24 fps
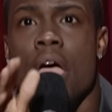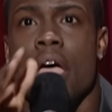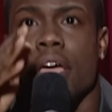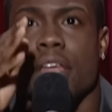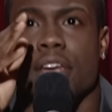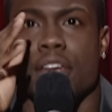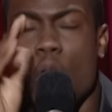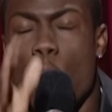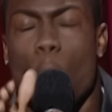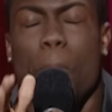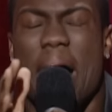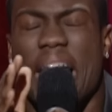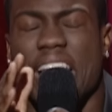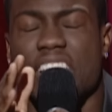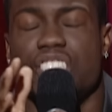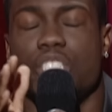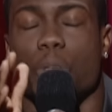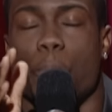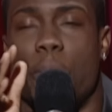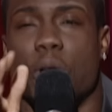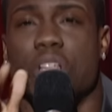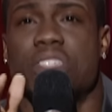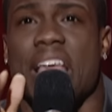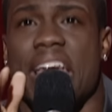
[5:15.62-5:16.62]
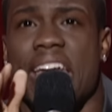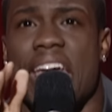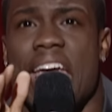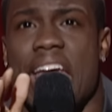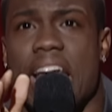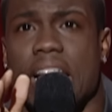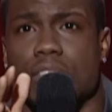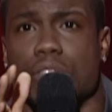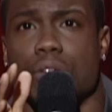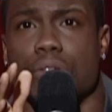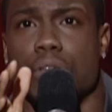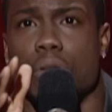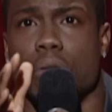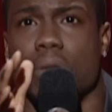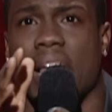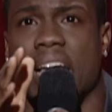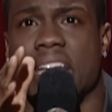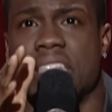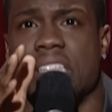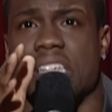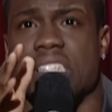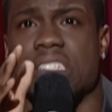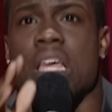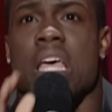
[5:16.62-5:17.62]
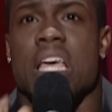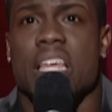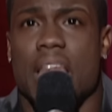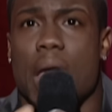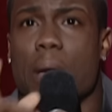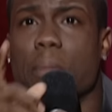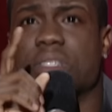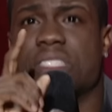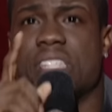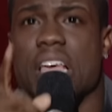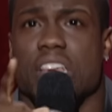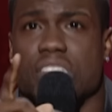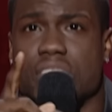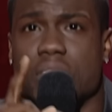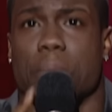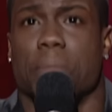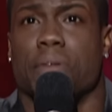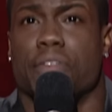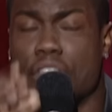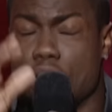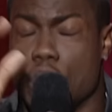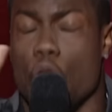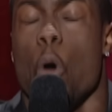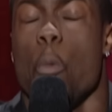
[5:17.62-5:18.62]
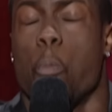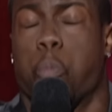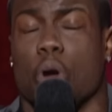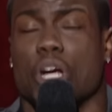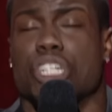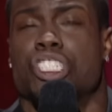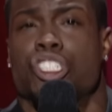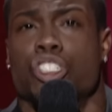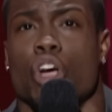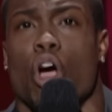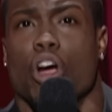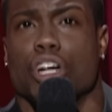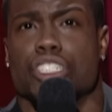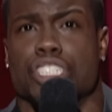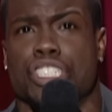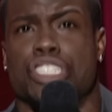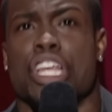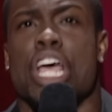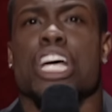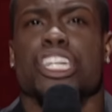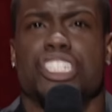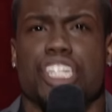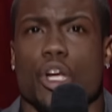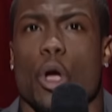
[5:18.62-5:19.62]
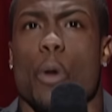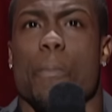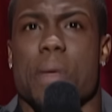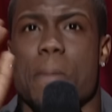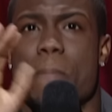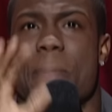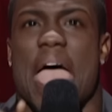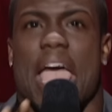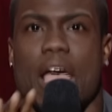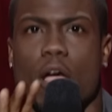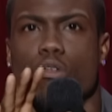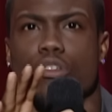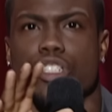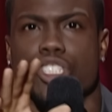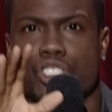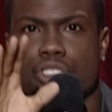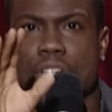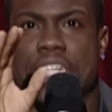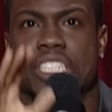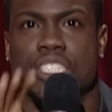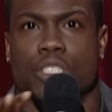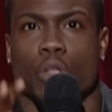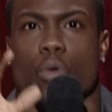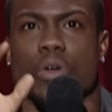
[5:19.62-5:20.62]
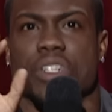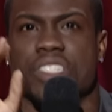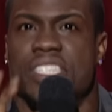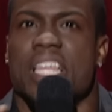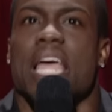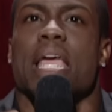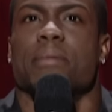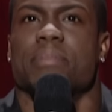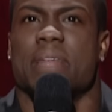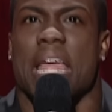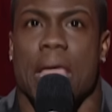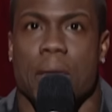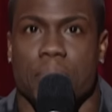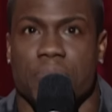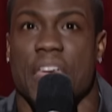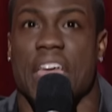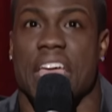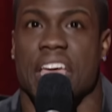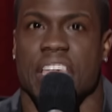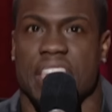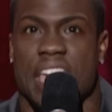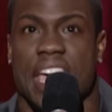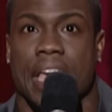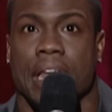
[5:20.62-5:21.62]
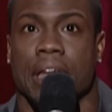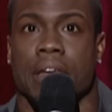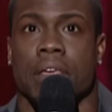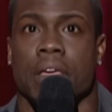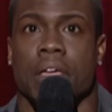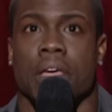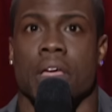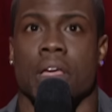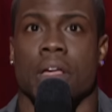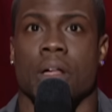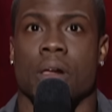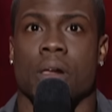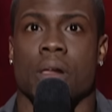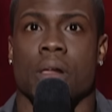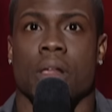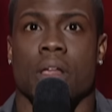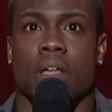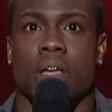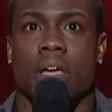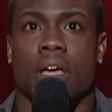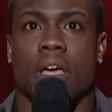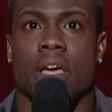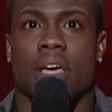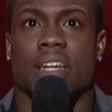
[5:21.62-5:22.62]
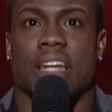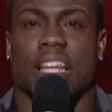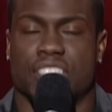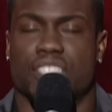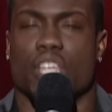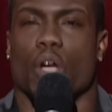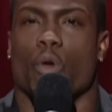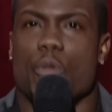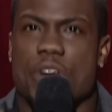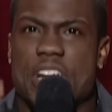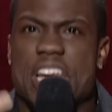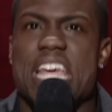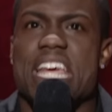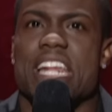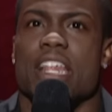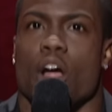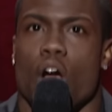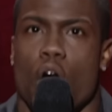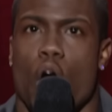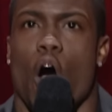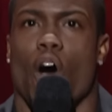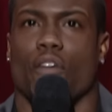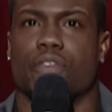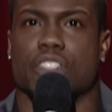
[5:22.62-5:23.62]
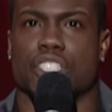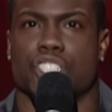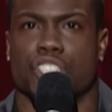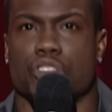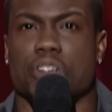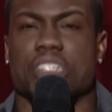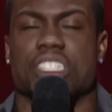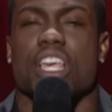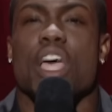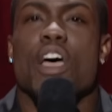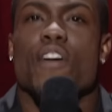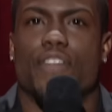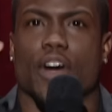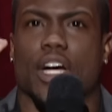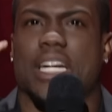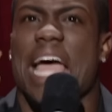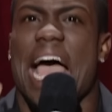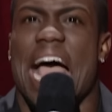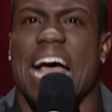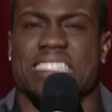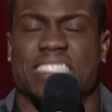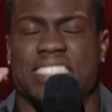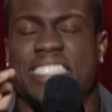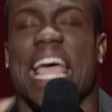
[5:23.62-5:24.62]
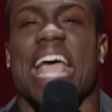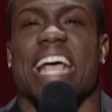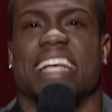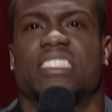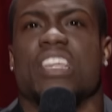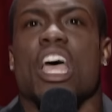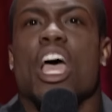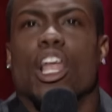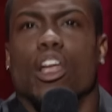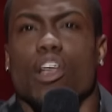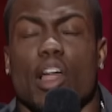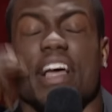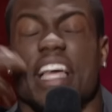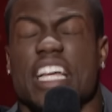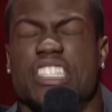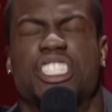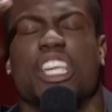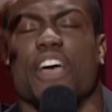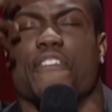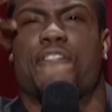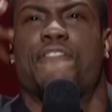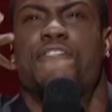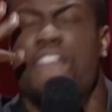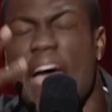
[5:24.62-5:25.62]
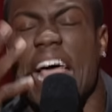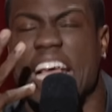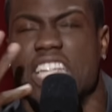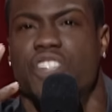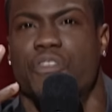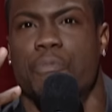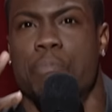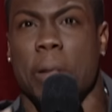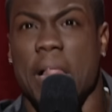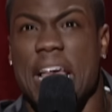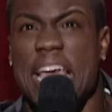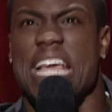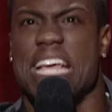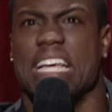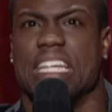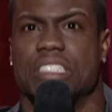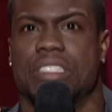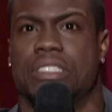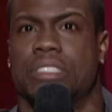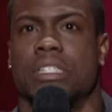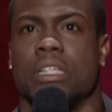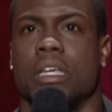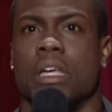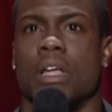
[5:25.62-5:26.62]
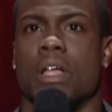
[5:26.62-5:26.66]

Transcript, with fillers: Nobody should put their hands on you like this. Now I'm gonna tell you something. If you don't press charges, she gonna be back on the streets doing the same damn thing again. Now, sir, we need her off the streets. For God's sakes, look at your face, please.